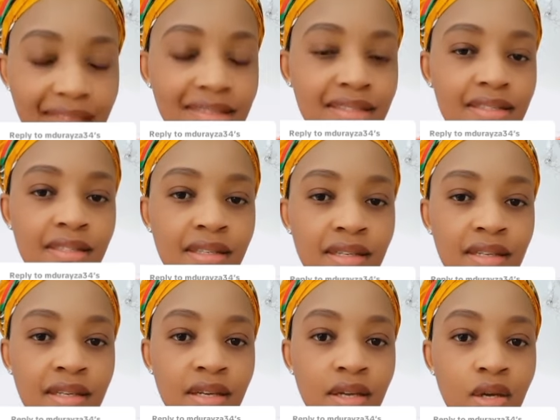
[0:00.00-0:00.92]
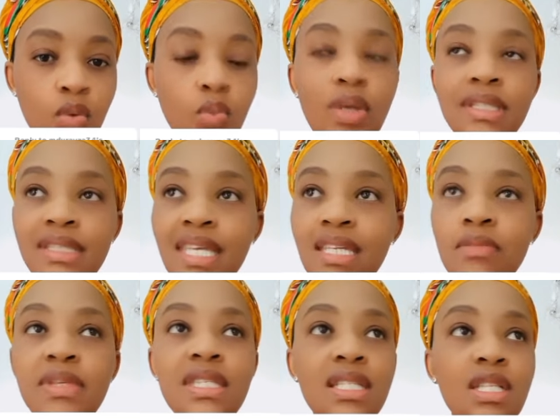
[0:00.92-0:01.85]
us? Which then
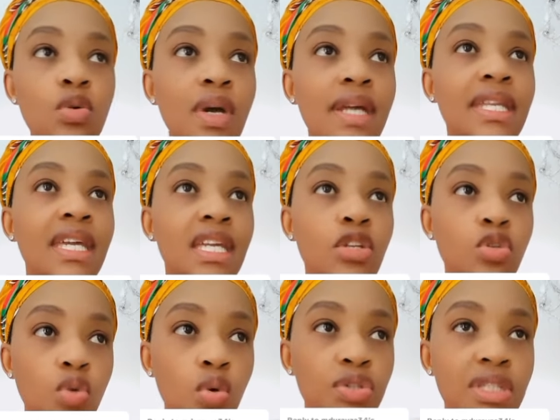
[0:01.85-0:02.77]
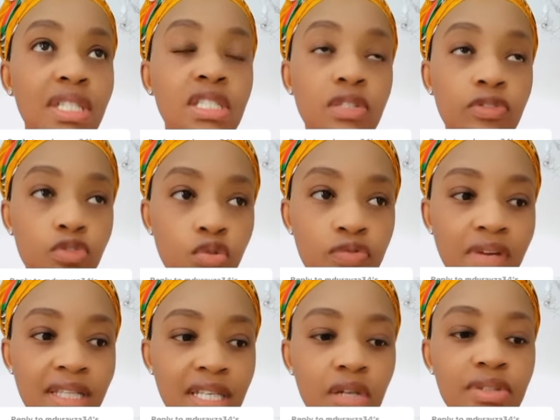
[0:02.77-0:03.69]
means, Luana, in your church, if you
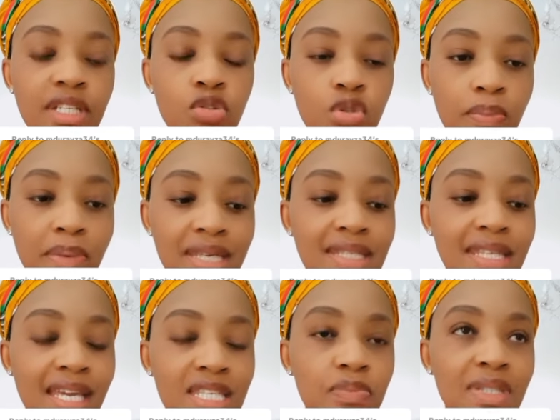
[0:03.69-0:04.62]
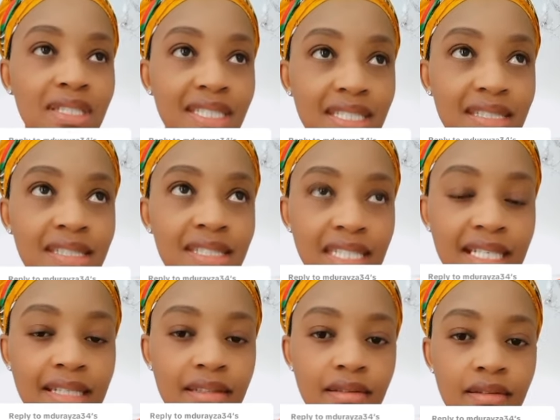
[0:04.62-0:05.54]
find out that your pastor has been
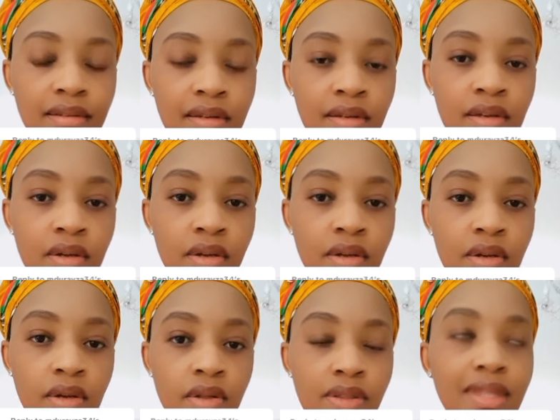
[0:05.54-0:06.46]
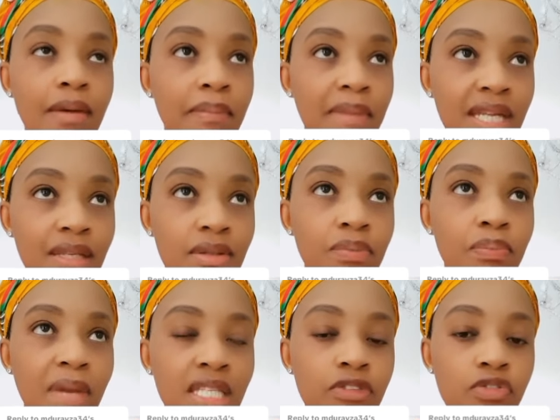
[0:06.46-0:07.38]
stealing the
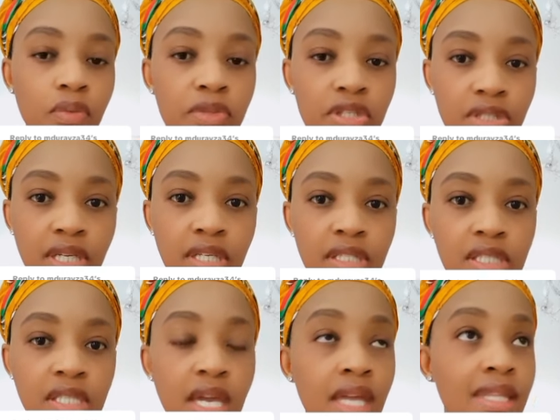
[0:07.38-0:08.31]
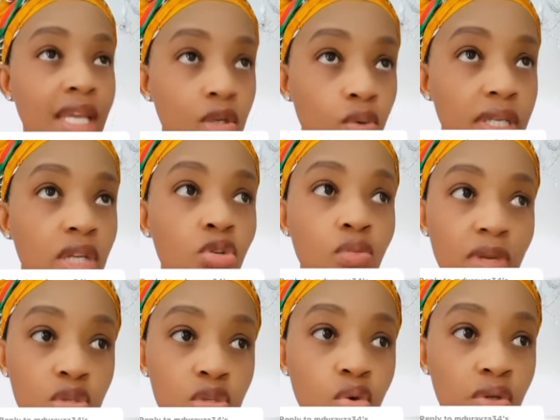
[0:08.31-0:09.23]
money from the church, then Luana, you
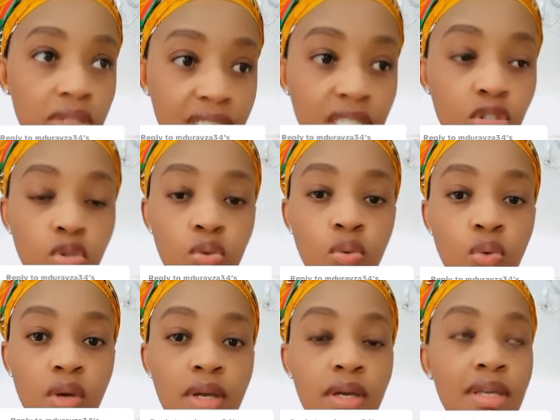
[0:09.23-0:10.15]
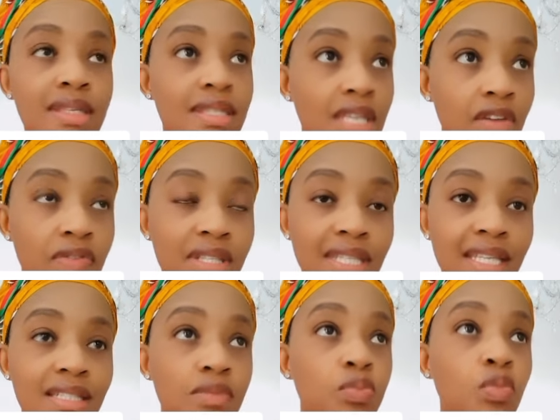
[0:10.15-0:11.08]
must continue serving
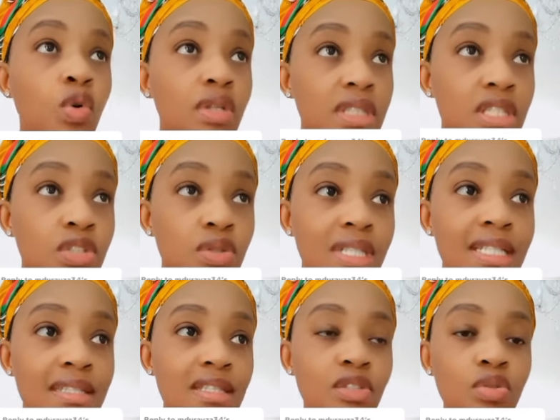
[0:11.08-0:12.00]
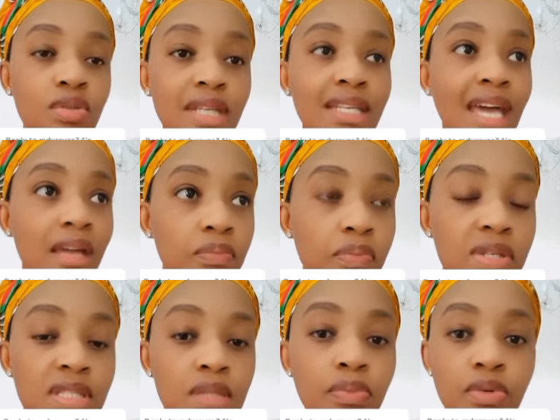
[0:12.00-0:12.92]
that, continue listening to that
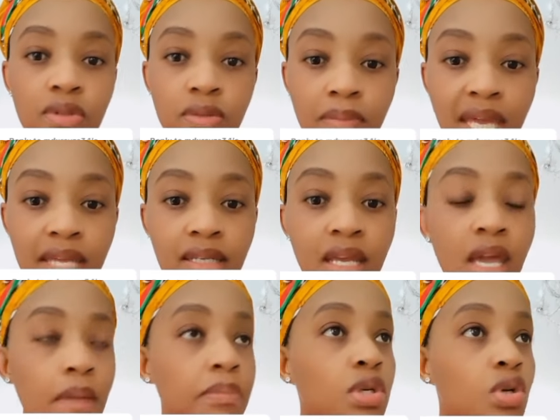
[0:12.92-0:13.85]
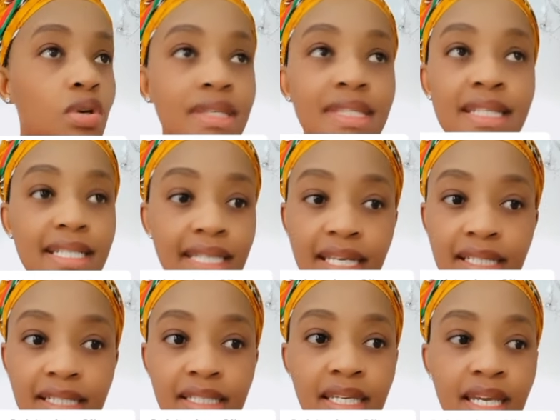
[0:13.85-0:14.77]
unprincipled man, because
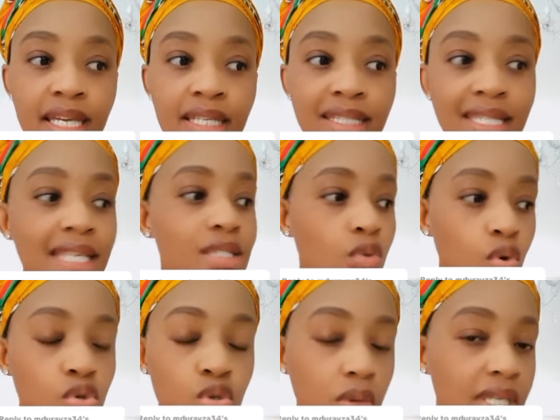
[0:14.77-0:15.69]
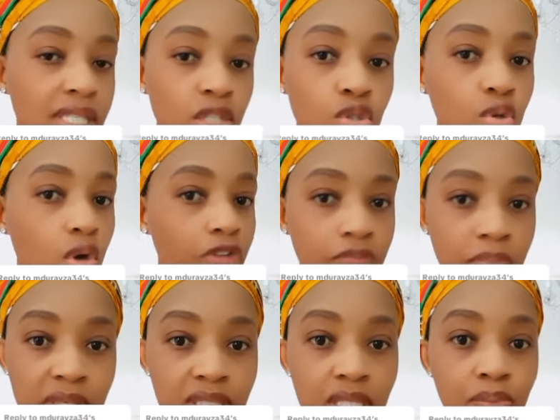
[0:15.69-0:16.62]
clearly there's also an issue of
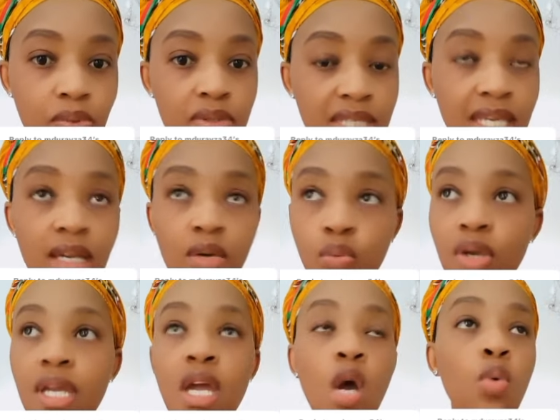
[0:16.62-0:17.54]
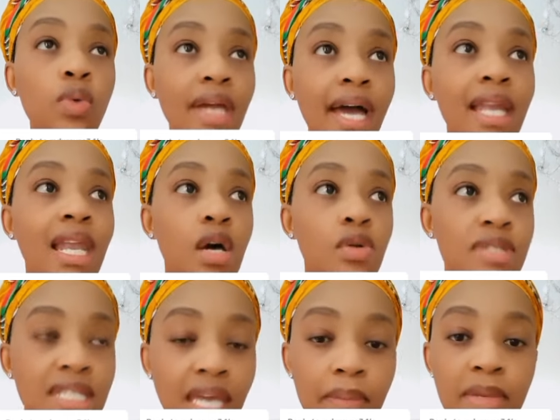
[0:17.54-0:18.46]
principles here where we allow
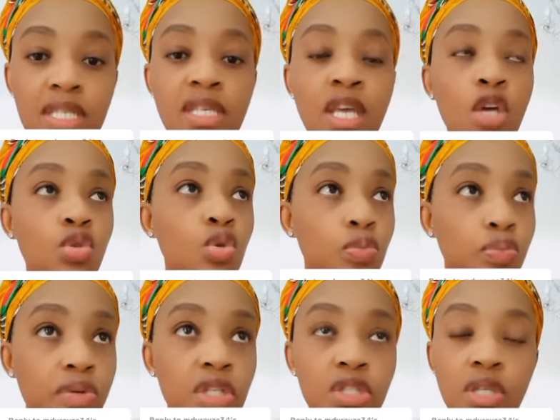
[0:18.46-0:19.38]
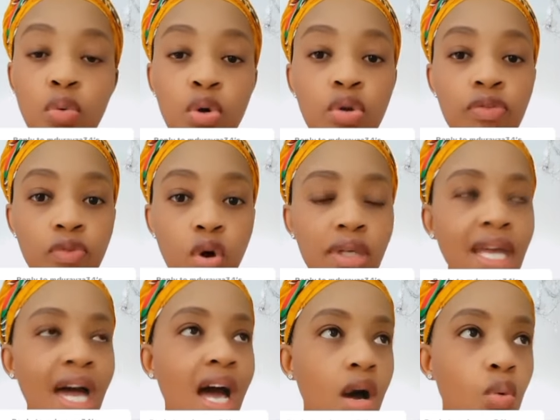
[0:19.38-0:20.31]
scammers to preach the word of God.
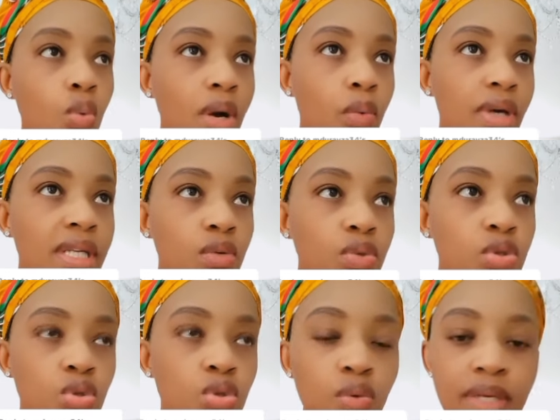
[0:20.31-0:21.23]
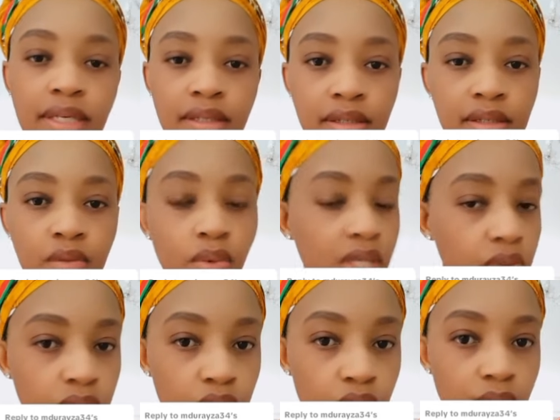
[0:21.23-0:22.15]
What are we doing? What are
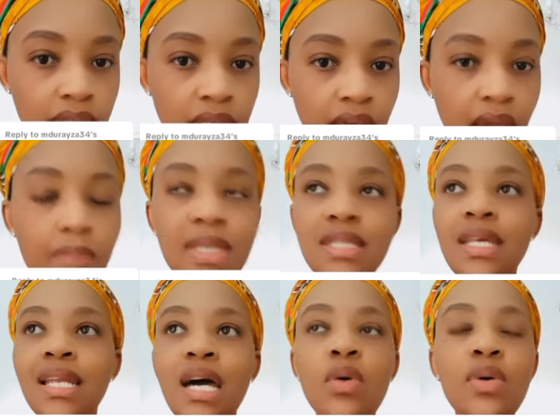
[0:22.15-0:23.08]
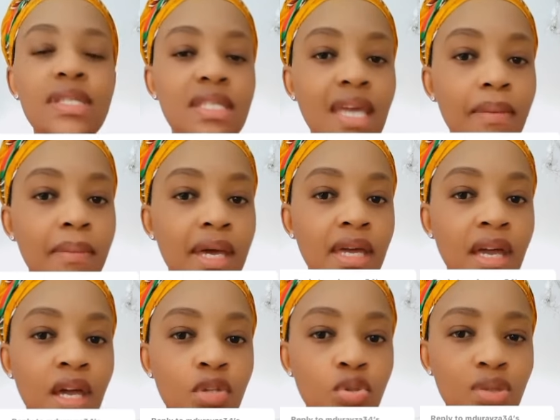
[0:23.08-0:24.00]
we doing? I must allow a scammer
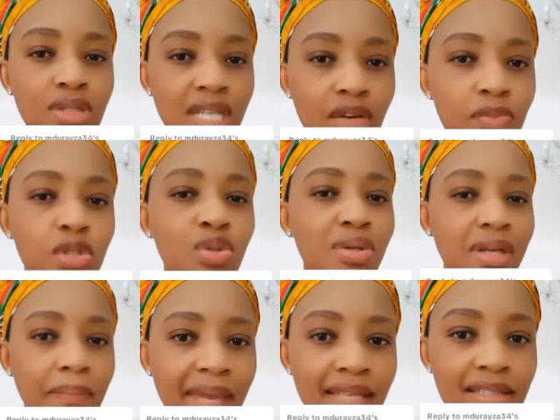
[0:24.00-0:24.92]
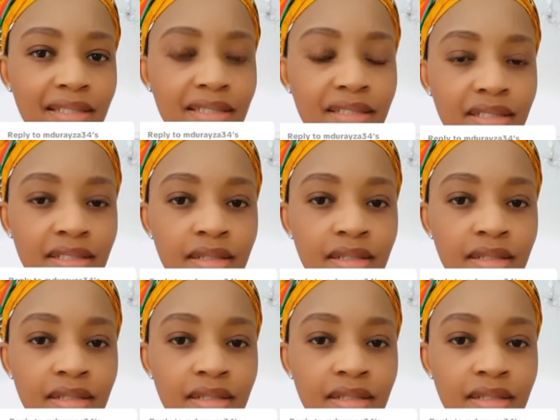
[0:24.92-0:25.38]
to tell me to repent.